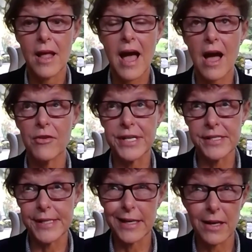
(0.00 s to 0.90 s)

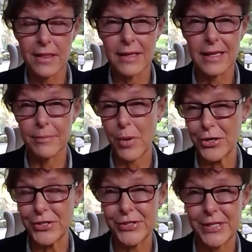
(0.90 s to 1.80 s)
RNZ, I think,
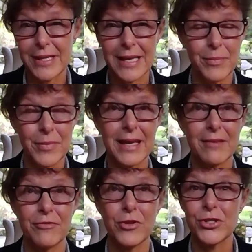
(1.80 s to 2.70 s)
posted
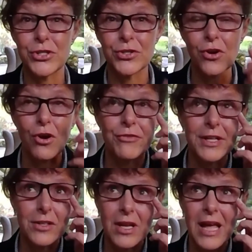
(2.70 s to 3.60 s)
their version of
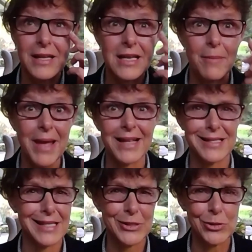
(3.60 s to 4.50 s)
it at about
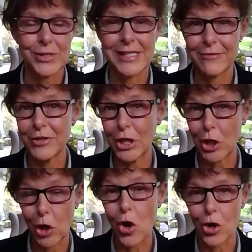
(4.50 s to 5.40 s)
6 or 7
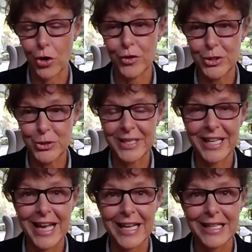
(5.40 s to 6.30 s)
o'clock on the
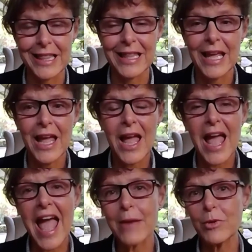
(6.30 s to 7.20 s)
28th.
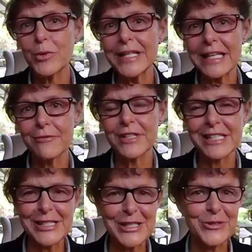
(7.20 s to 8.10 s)
And we were given
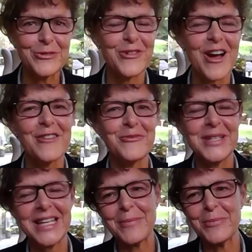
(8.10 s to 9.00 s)
until 5
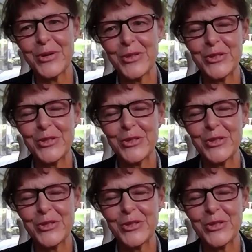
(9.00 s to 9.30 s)
p.m. on the